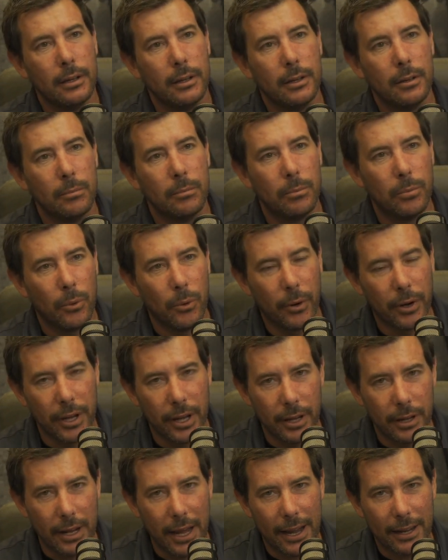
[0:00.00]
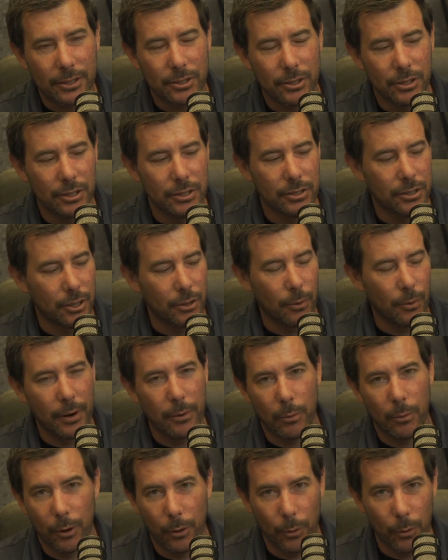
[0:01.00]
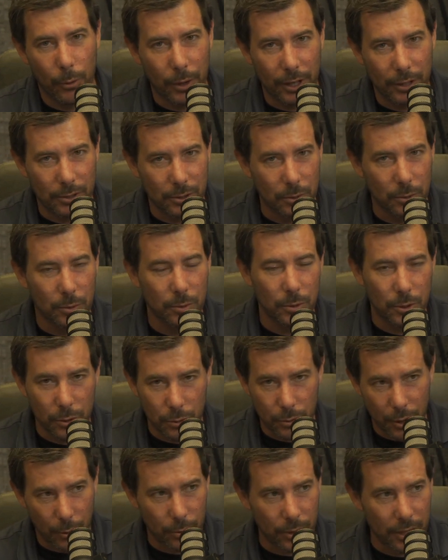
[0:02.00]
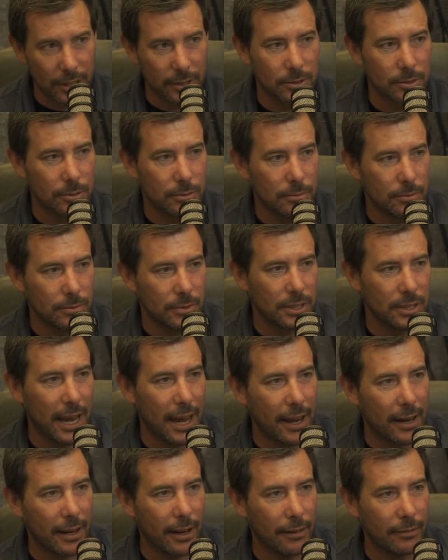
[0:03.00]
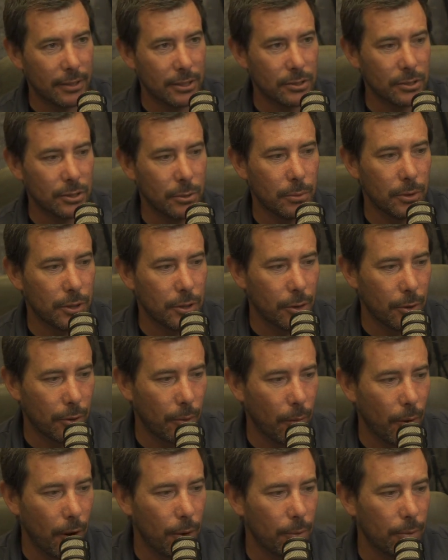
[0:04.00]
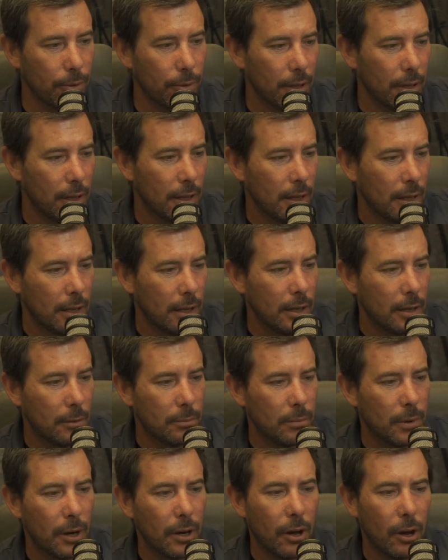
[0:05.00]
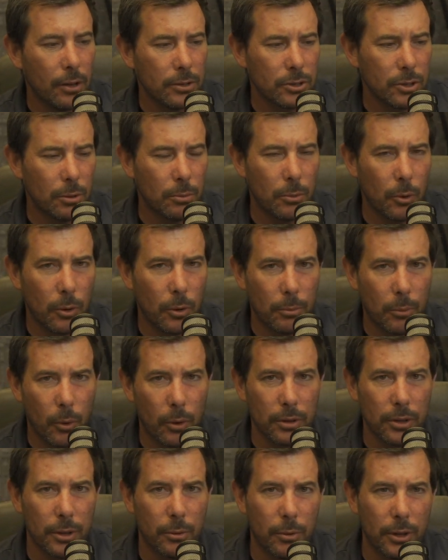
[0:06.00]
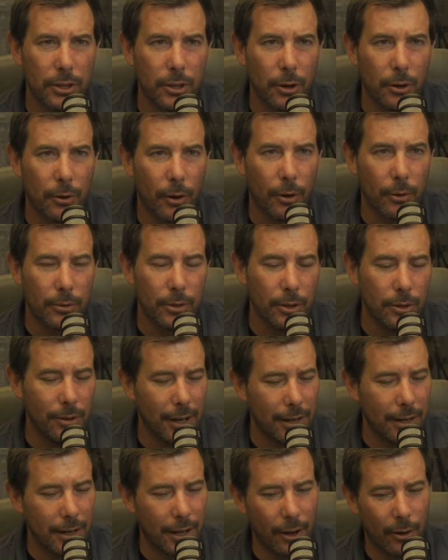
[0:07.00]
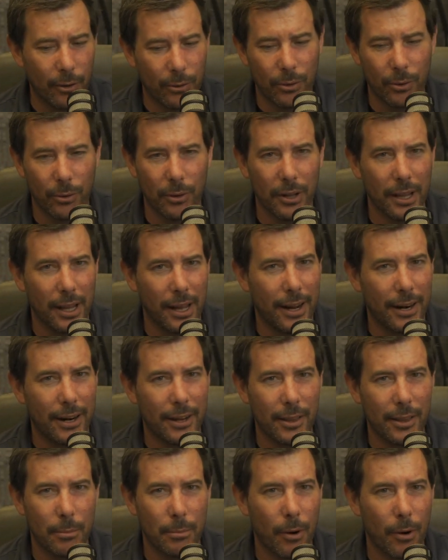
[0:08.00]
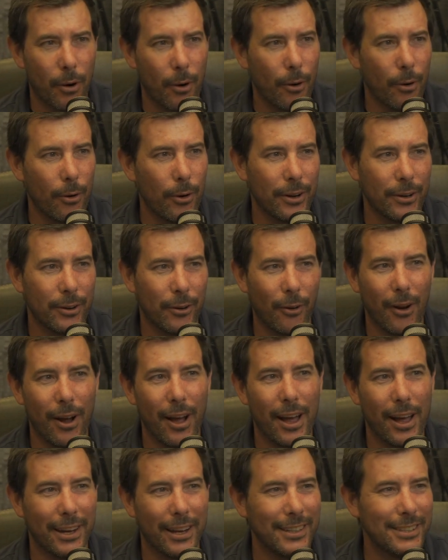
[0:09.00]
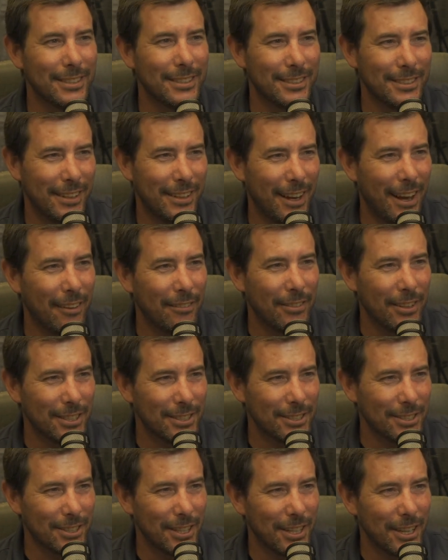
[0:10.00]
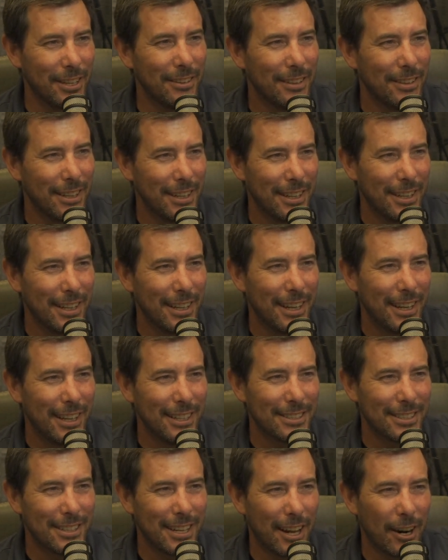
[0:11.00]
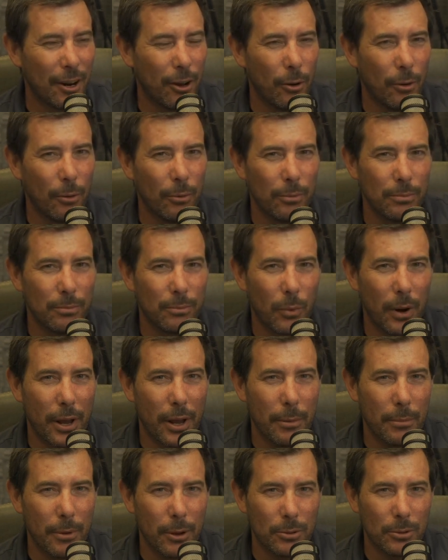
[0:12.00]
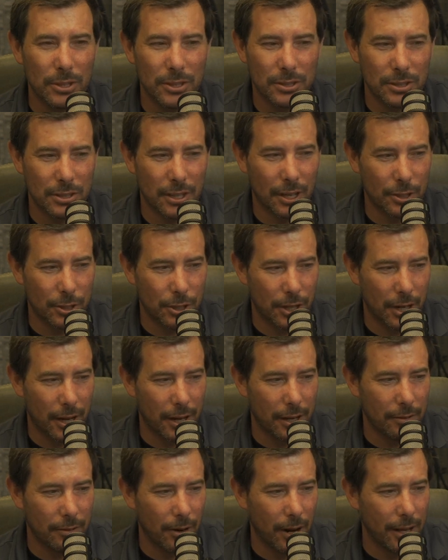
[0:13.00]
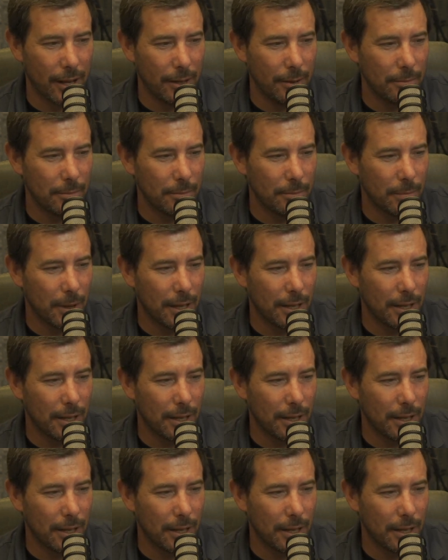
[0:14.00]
boy, it actually is a great recruiting tool. You know this, Zach, obviously with your growth. But also, more importantly, with your growth, you had to go through a lot of the burn and grind, obviously. It's not all rainbows and sunshine, right? But